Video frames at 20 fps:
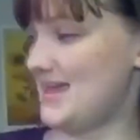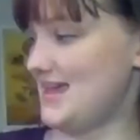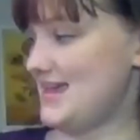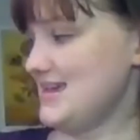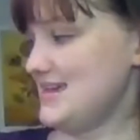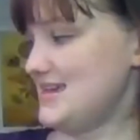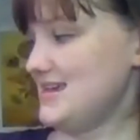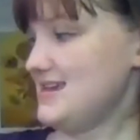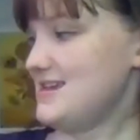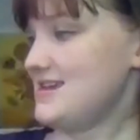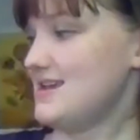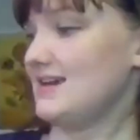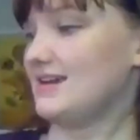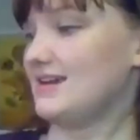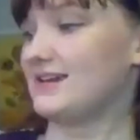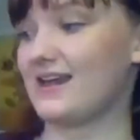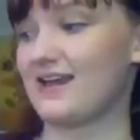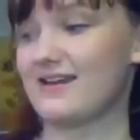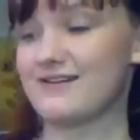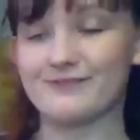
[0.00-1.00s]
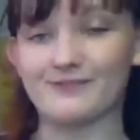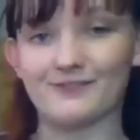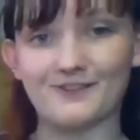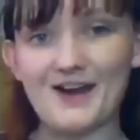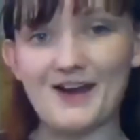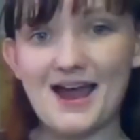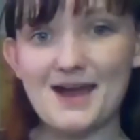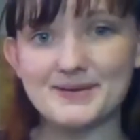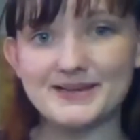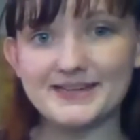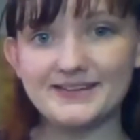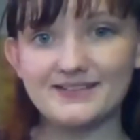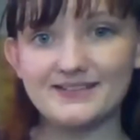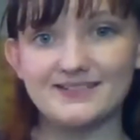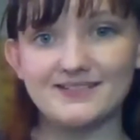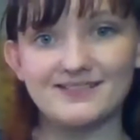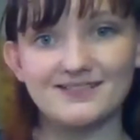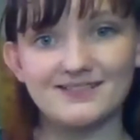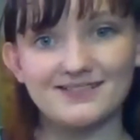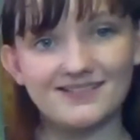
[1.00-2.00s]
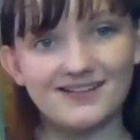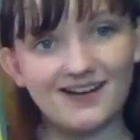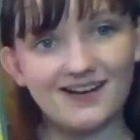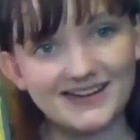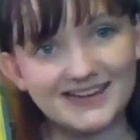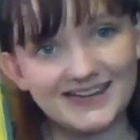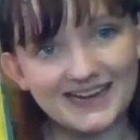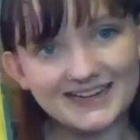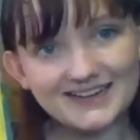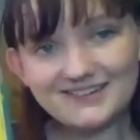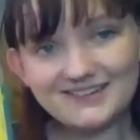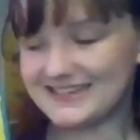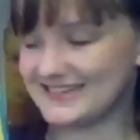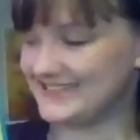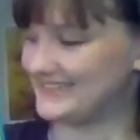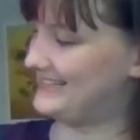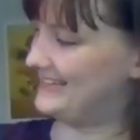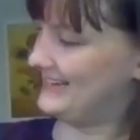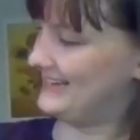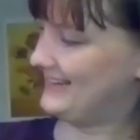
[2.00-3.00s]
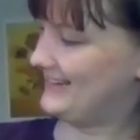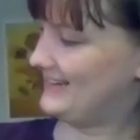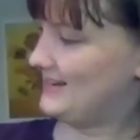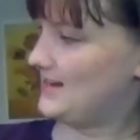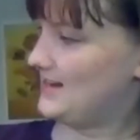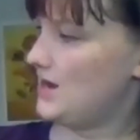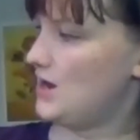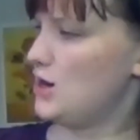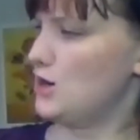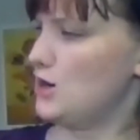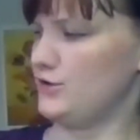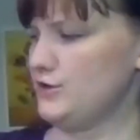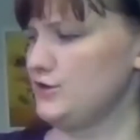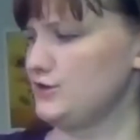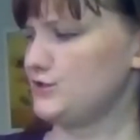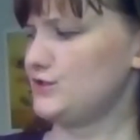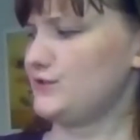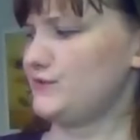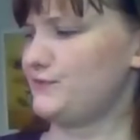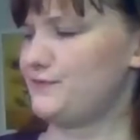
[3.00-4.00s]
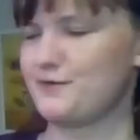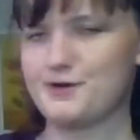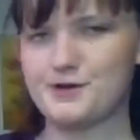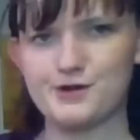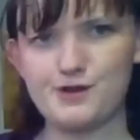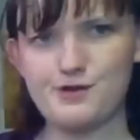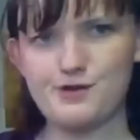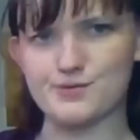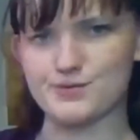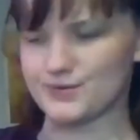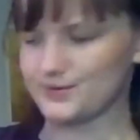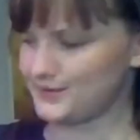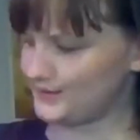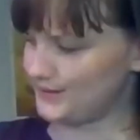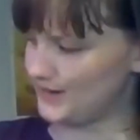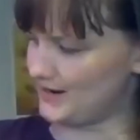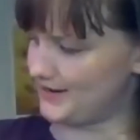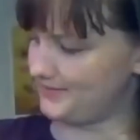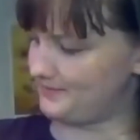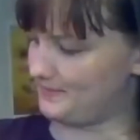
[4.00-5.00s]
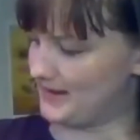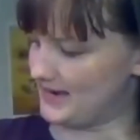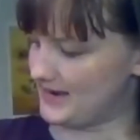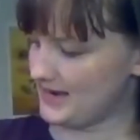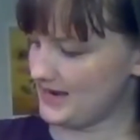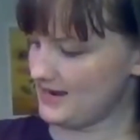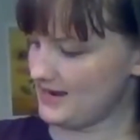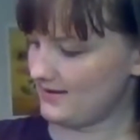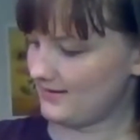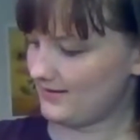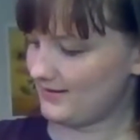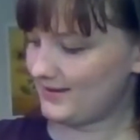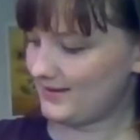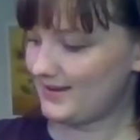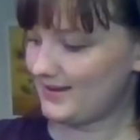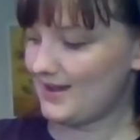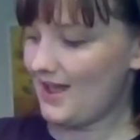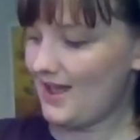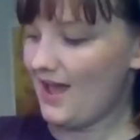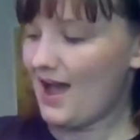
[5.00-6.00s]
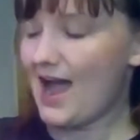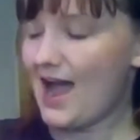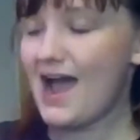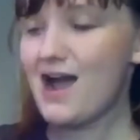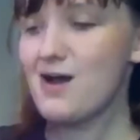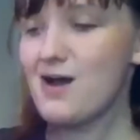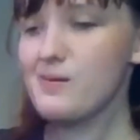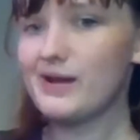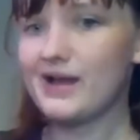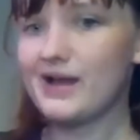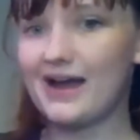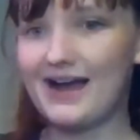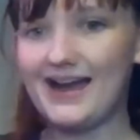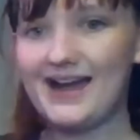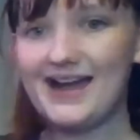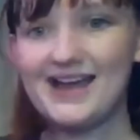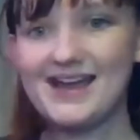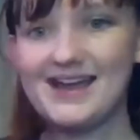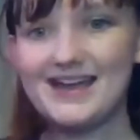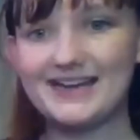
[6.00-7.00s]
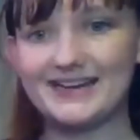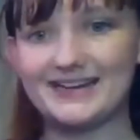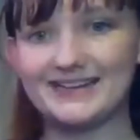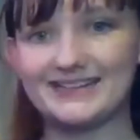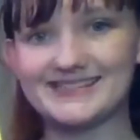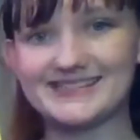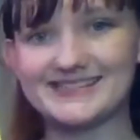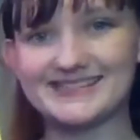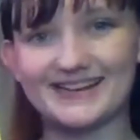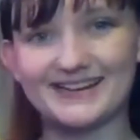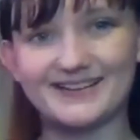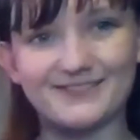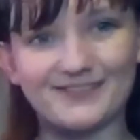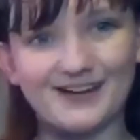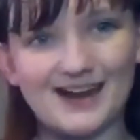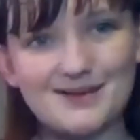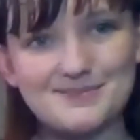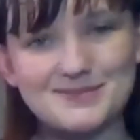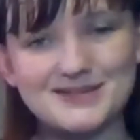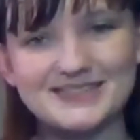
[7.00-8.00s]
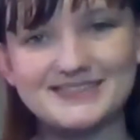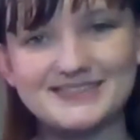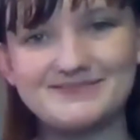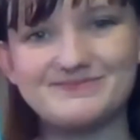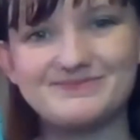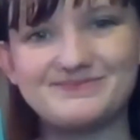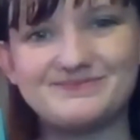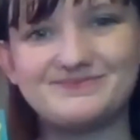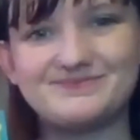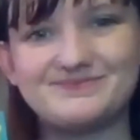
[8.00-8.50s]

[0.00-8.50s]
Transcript: Pig gave Rabbit a carrot. This is for you, said Pig. How kind, said Rabbit.